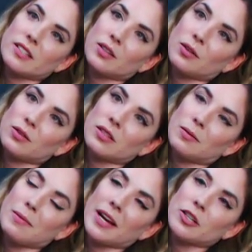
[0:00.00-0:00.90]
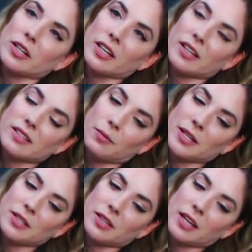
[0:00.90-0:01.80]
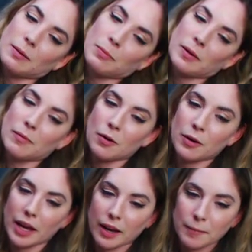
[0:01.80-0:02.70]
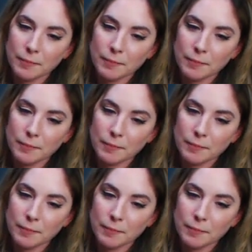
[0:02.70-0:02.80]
So those are the major things that we do to keep him okay.